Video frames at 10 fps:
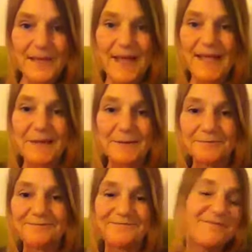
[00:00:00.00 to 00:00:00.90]
Hello,
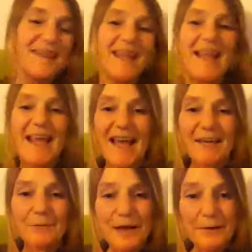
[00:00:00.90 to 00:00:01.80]

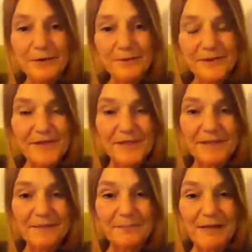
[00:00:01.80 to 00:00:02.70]
and welcome to
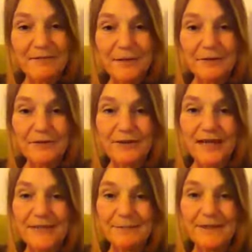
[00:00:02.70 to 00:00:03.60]
Marathon
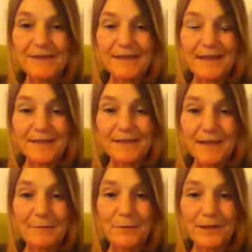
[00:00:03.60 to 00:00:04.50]
Training with
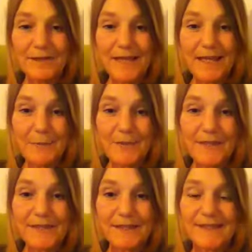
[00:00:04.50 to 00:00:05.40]
Type 1
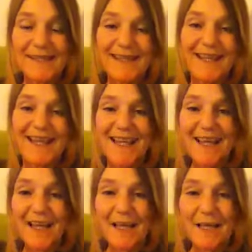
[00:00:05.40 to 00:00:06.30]
Diabetes.
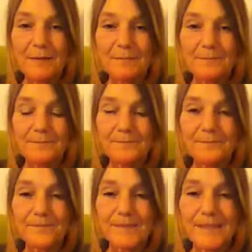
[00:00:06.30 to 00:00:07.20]

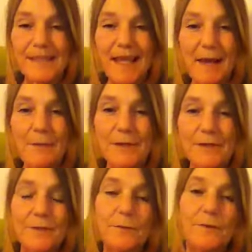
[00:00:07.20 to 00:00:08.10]
Today I
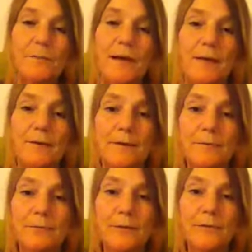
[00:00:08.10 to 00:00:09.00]
want to talk about
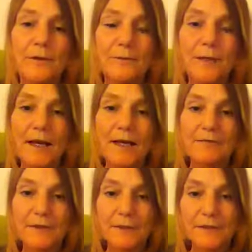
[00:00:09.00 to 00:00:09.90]
a problem that
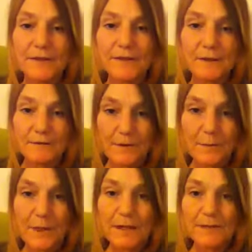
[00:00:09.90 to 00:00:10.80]
I've noticed over the
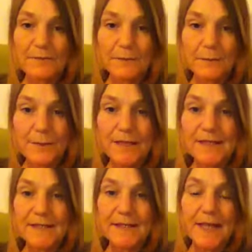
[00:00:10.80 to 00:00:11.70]
past few
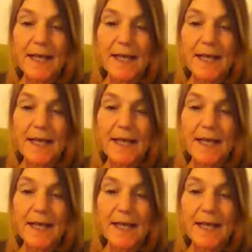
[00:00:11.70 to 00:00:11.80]
weeks,